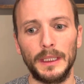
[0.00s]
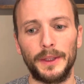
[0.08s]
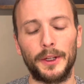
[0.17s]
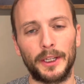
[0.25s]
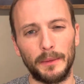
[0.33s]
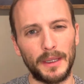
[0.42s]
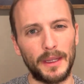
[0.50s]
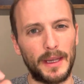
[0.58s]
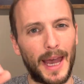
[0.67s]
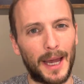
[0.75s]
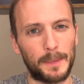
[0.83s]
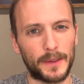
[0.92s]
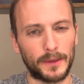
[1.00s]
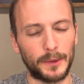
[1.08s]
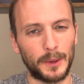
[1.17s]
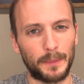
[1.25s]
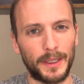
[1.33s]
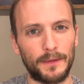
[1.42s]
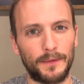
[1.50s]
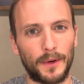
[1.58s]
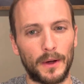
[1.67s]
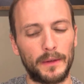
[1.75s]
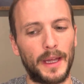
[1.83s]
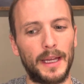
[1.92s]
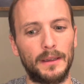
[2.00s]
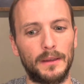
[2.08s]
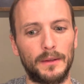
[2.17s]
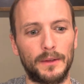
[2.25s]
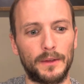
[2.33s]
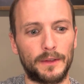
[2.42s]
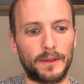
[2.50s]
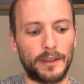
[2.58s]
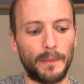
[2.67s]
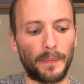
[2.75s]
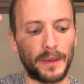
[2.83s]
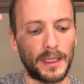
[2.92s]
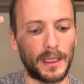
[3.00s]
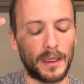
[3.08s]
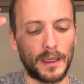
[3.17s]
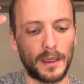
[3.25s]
There can be the absolute pitfall that simply